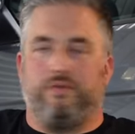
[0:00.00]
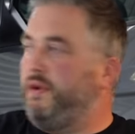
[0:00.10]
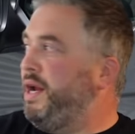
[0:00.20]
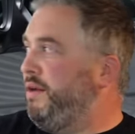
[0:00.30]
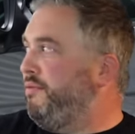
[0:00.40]

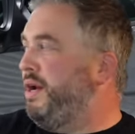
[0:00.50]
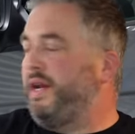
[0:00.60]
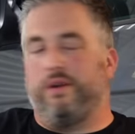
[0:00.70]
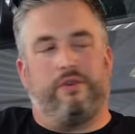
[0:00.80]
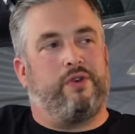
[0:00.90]
really
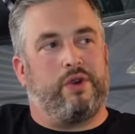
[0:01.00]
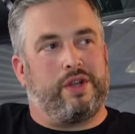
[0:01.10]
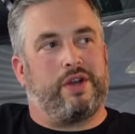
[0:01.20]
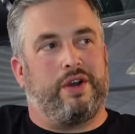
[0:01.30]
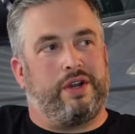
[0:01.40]
got to follow the
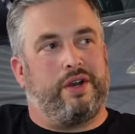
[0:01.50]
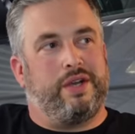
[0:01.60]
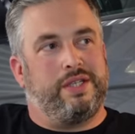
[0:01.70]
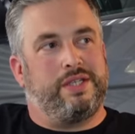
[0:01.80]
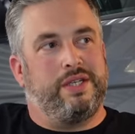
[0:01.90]

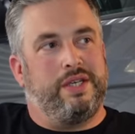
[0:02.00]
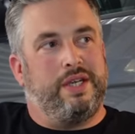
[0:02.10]
guidelines